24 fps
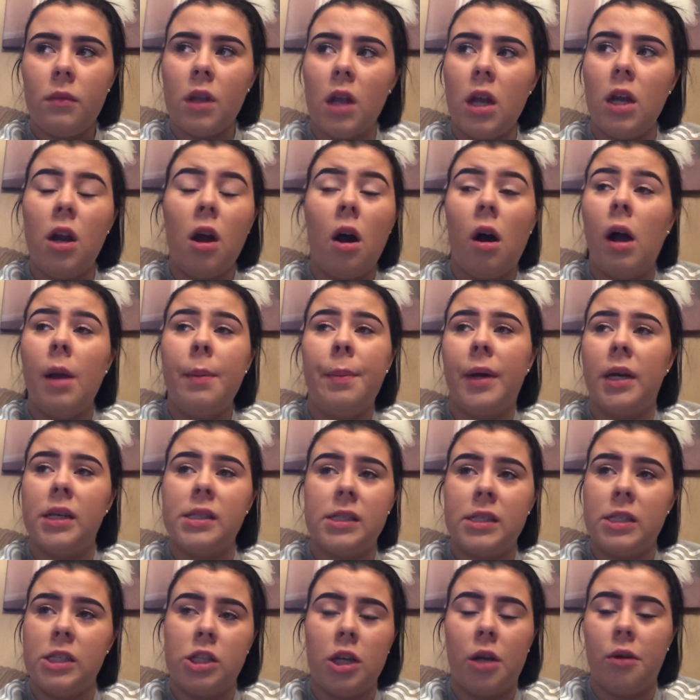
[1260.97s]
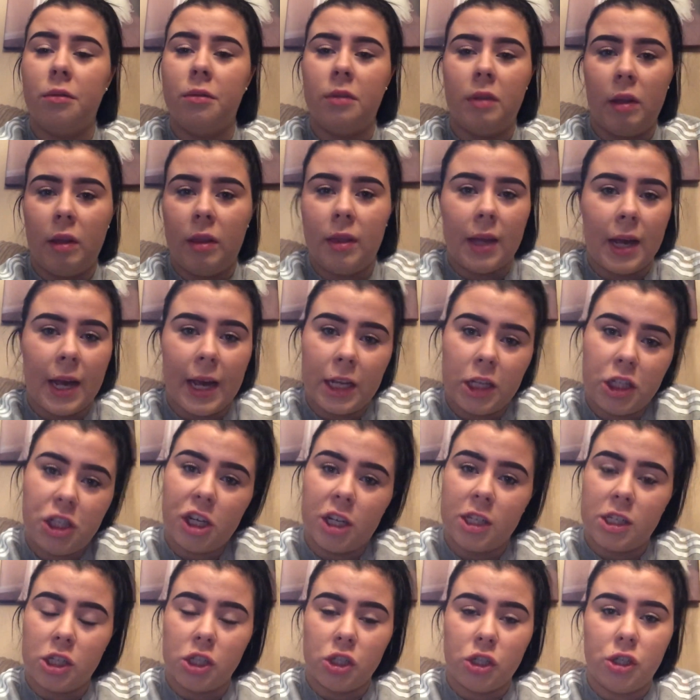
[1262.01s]
And I personally don't think that
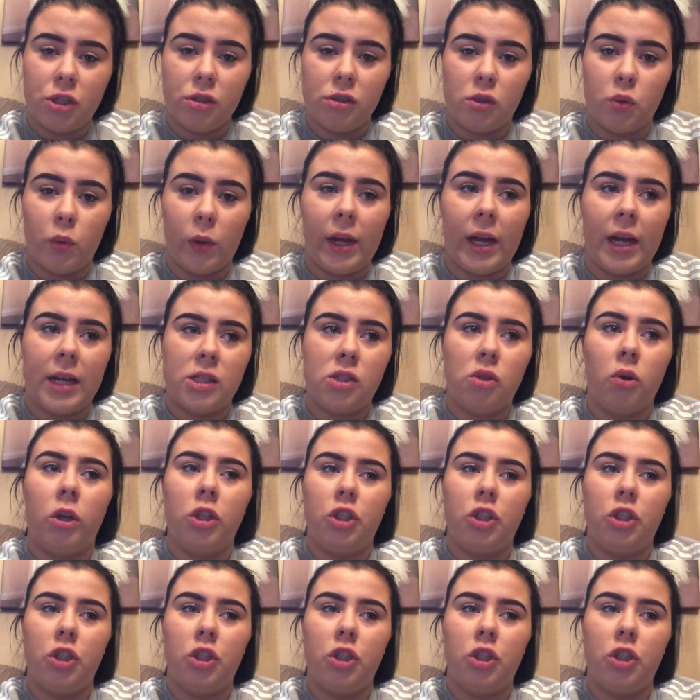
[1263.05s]
HS is due to weight at all.